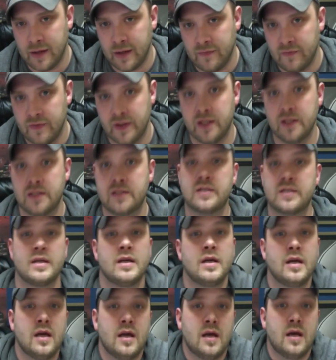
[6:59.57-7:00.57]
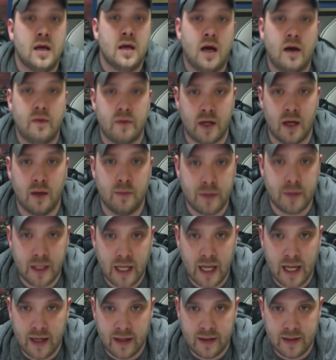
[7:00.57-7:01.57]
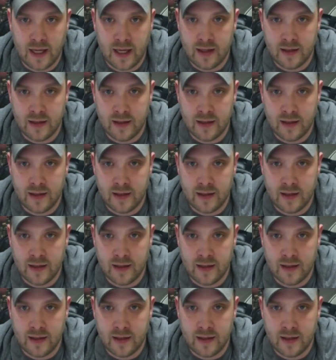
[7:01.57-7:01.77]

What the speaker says: the fees of a company to edit that,